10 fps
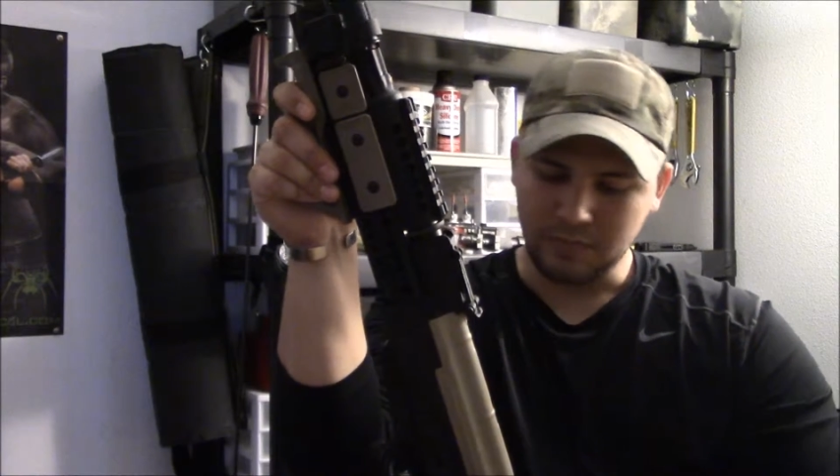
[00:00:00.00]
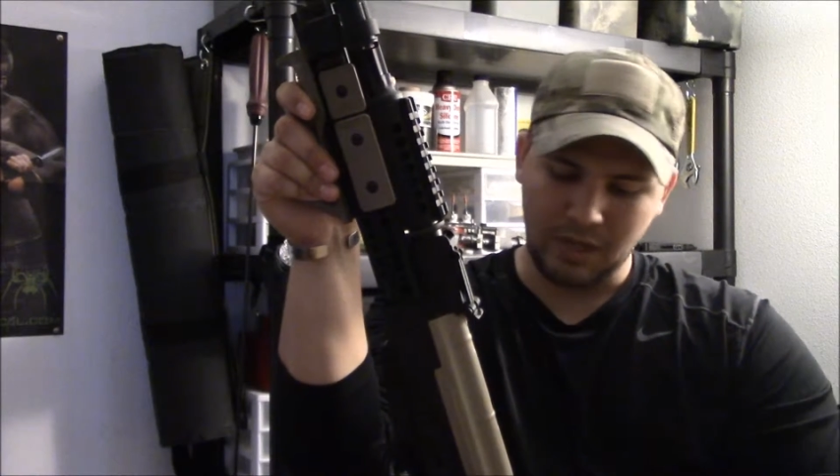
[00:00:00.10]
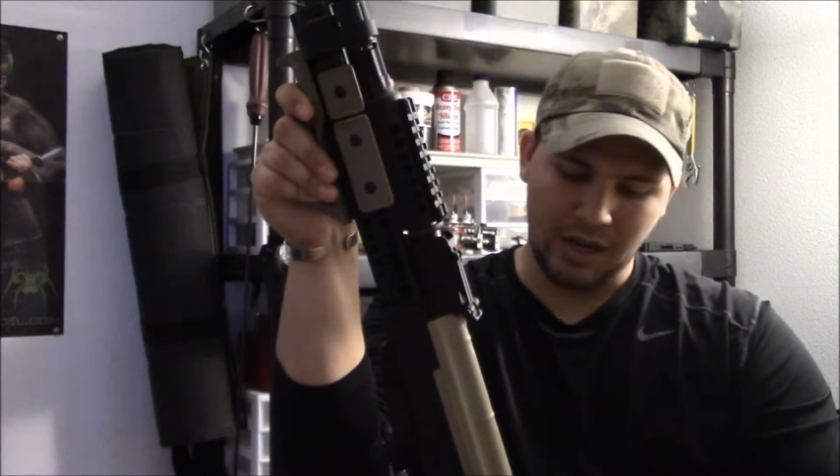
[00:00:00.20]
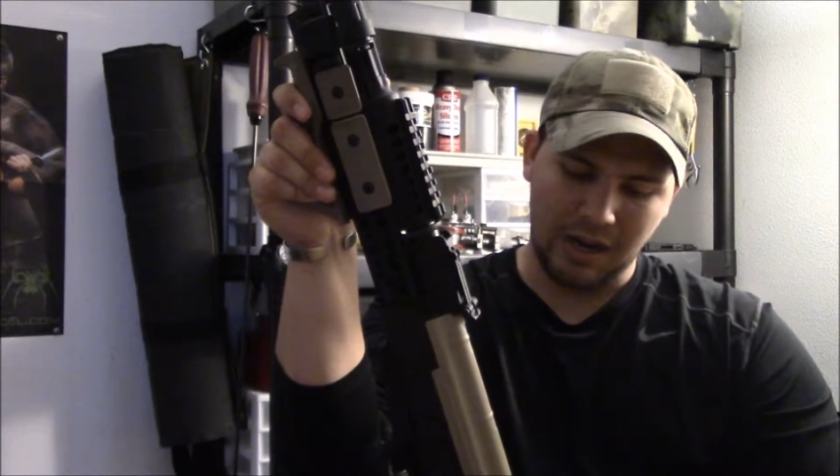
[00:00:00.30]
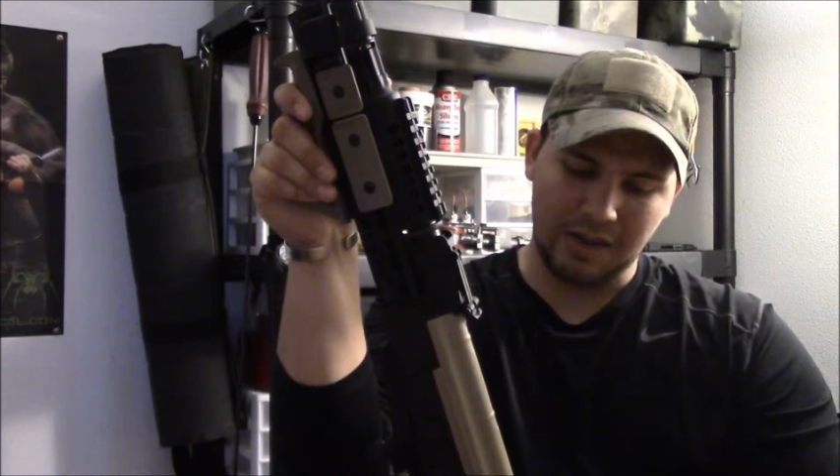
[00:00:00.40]

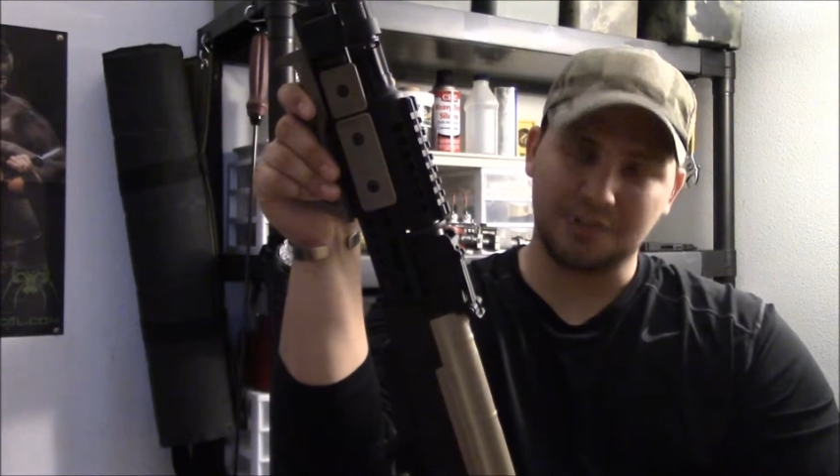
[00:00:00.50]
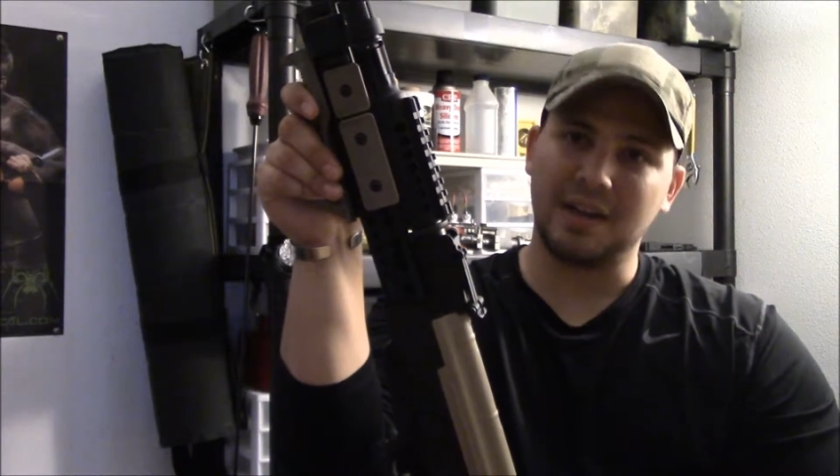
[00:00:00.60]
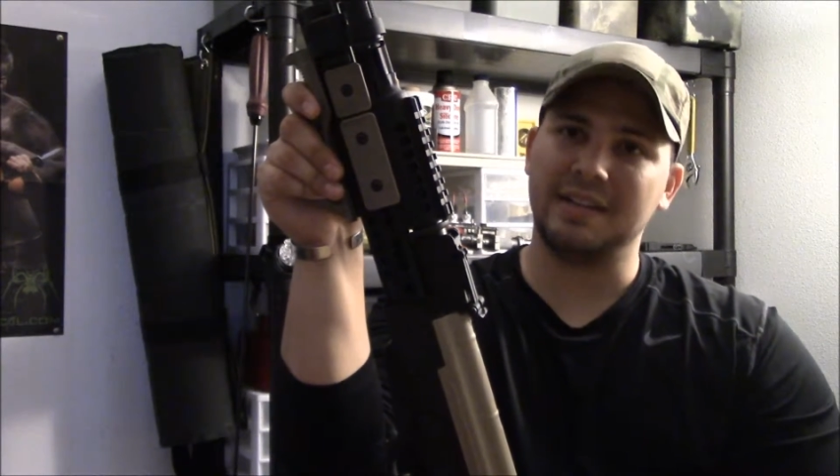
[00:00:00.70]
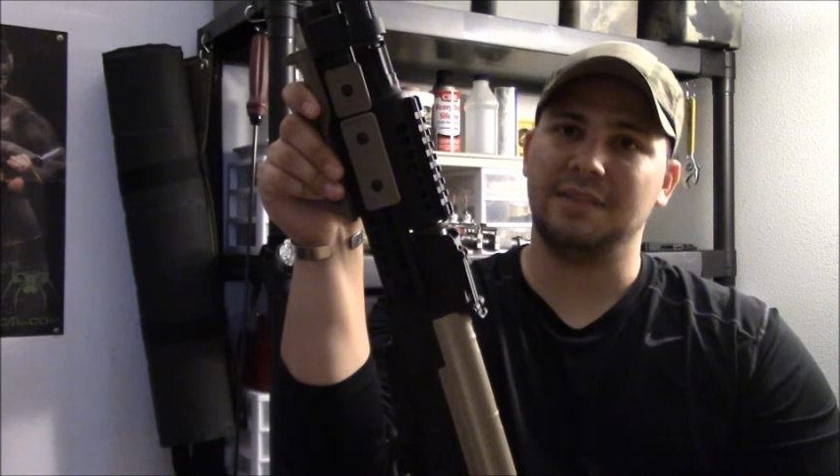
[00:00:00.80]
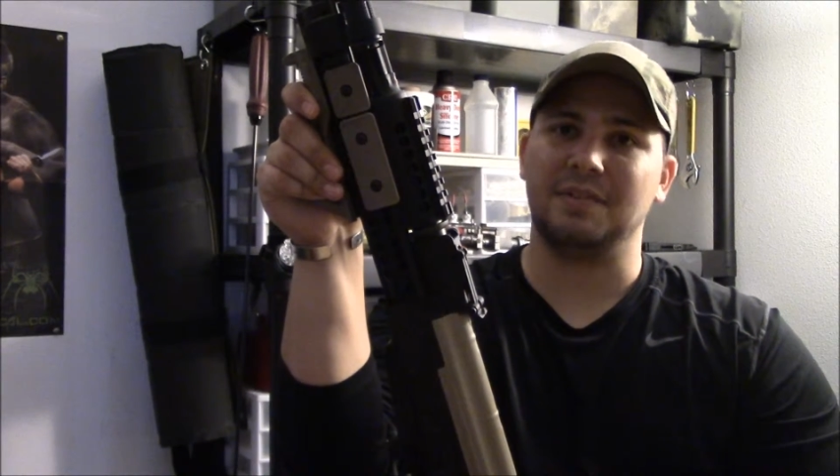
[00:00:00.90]
I
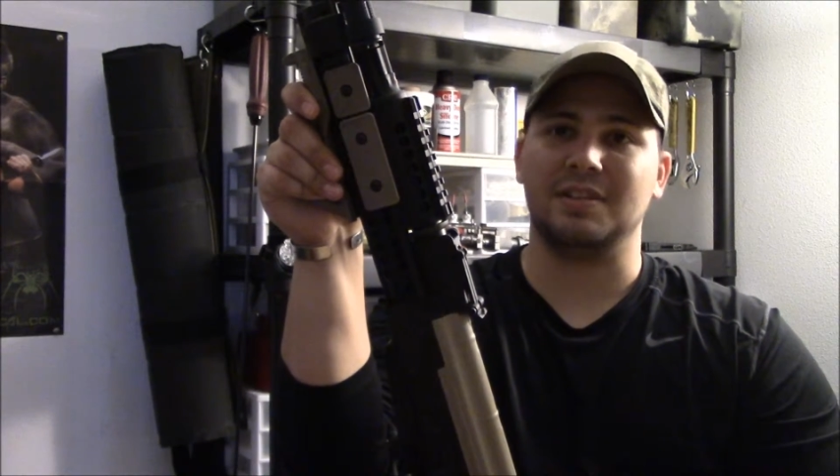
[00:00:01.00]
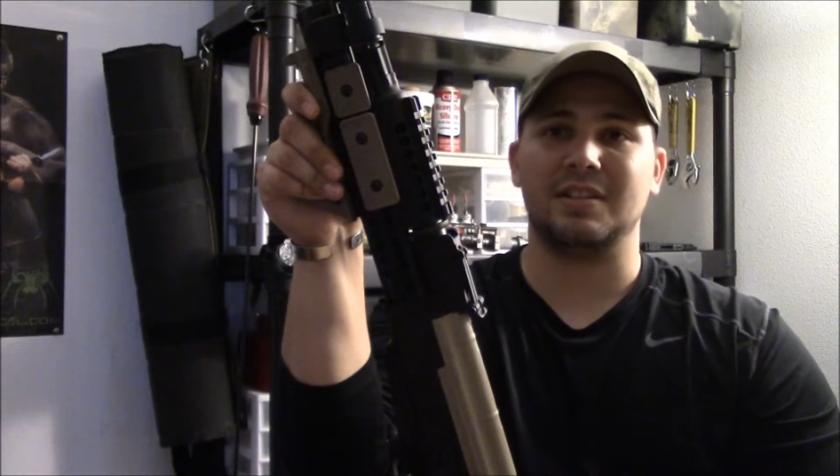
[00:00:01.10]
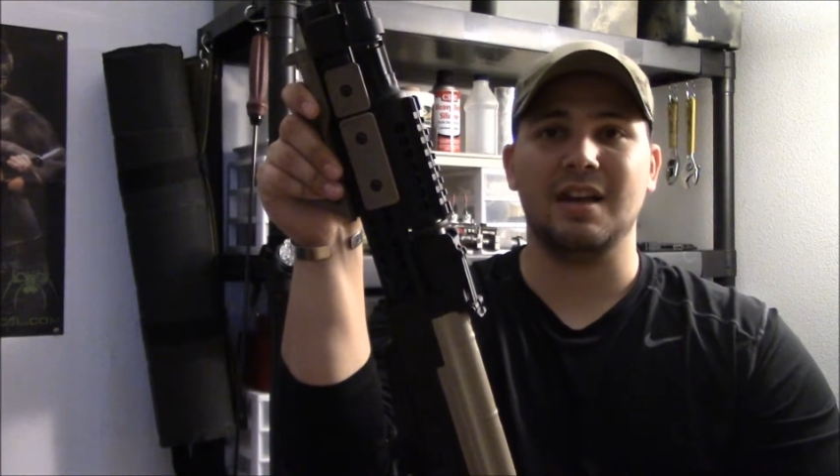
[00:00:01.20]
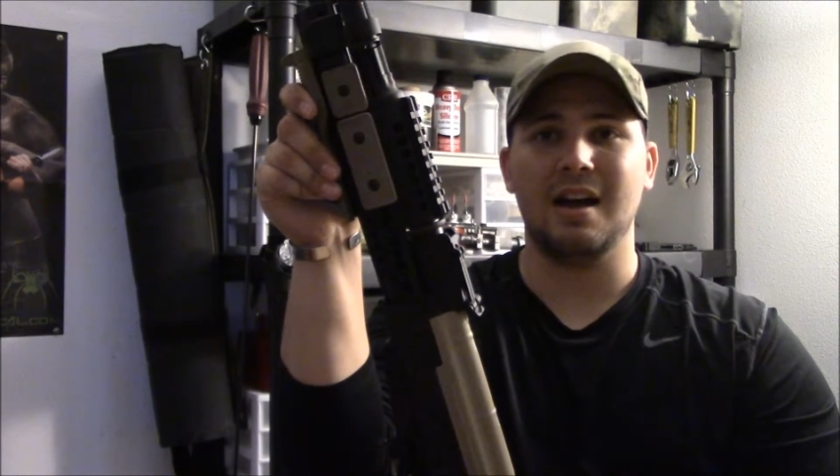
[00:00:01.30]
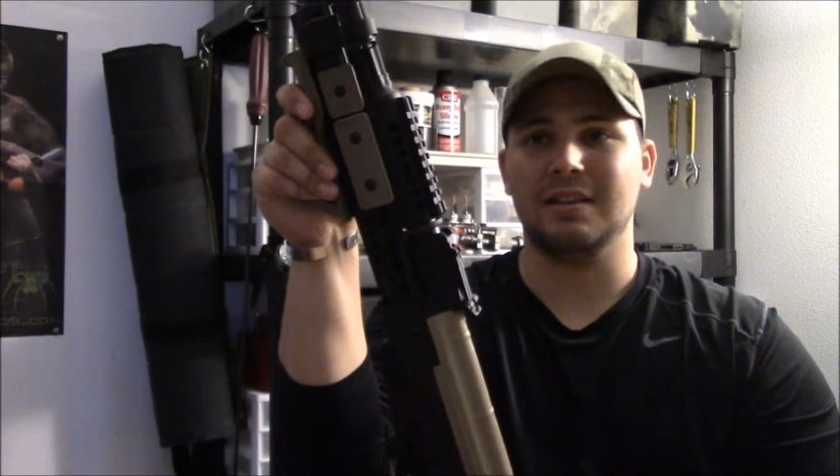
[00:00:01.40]
tried different
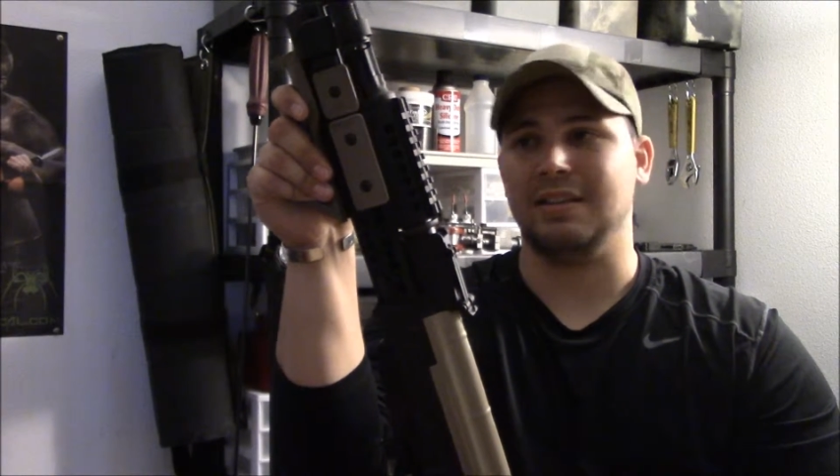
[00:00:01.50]
stocks.